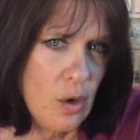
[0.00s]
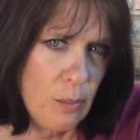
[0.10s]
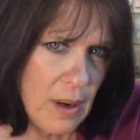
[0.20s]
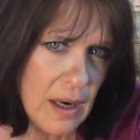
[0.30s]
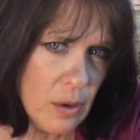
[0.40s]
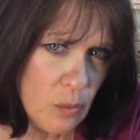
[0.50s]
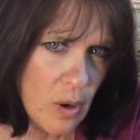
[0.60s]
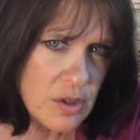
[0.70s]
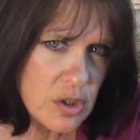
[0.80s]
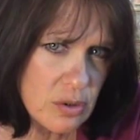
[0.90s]
No matter
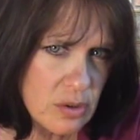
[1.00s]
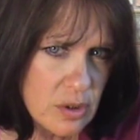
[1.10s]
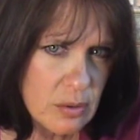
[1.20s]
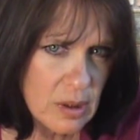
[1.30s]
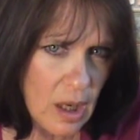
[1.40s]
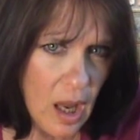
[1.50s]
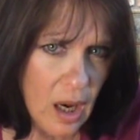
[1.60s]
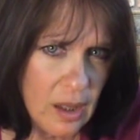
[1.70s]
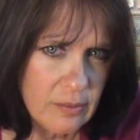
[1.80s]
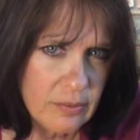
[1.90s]
what you do in
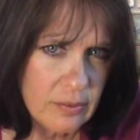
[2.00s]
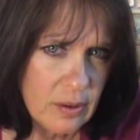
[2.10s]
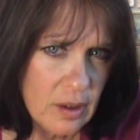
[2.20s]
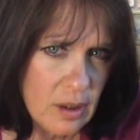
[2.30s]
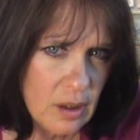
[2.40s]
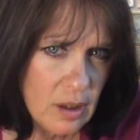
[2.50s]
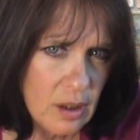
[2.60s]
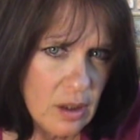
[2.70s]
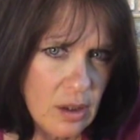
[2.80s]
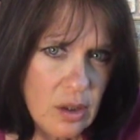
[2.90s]
life,
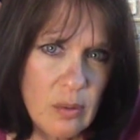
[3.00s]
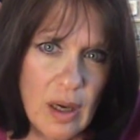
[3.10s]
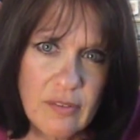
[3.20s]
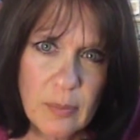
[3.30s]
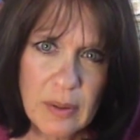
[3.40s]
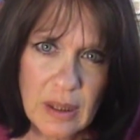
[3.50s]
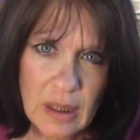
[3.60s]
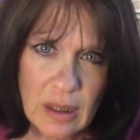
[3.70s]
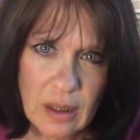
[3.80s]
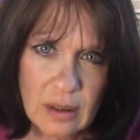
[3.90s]
you have a
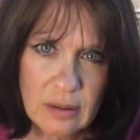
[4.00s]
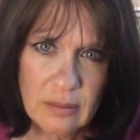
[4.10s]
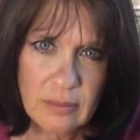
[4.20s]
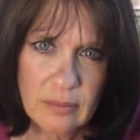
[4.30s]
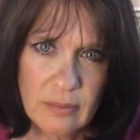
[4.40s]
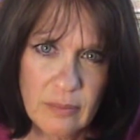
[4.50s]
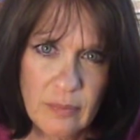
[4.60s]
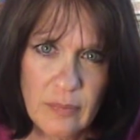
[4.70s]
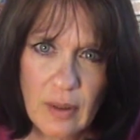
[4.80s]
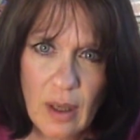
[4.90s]
beginning,
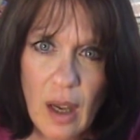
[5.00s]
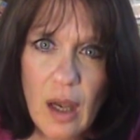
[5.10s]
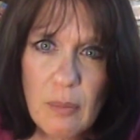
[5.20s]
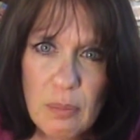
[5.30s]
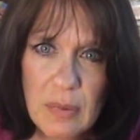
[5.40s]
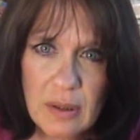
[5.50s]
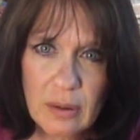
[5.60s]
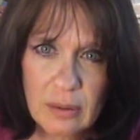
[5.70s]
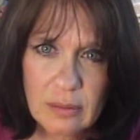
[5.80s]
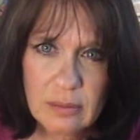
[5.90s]
a
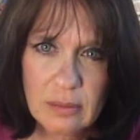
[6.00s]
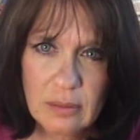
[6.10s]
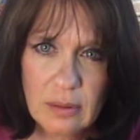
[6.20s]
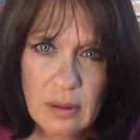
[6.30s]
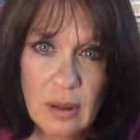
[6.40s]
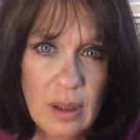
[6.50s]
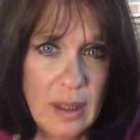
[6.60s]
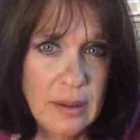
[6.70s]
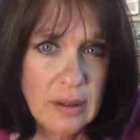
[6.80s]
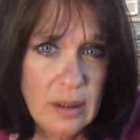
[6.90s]
middle,
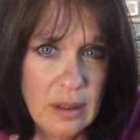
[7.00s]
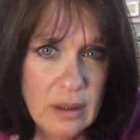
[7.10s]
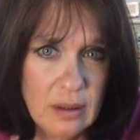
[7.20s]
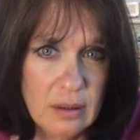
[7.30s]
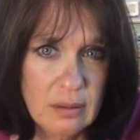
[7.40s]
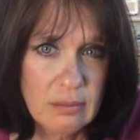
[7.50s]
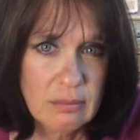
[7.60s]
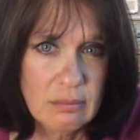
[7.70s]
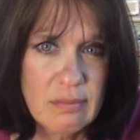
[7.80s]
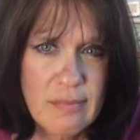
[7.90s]
and an end.
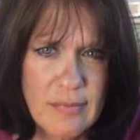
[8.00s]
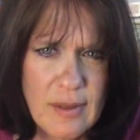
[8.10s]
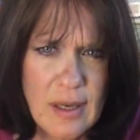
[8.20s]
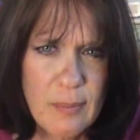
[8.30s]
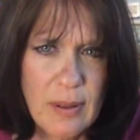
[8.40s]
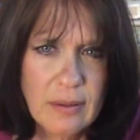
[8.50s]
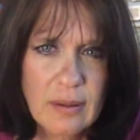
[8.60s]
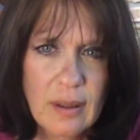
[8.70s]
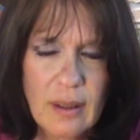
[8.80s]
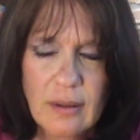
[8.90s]
Think
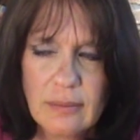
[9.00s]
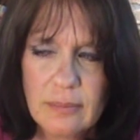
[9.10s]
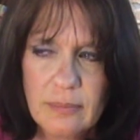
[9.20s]
about that.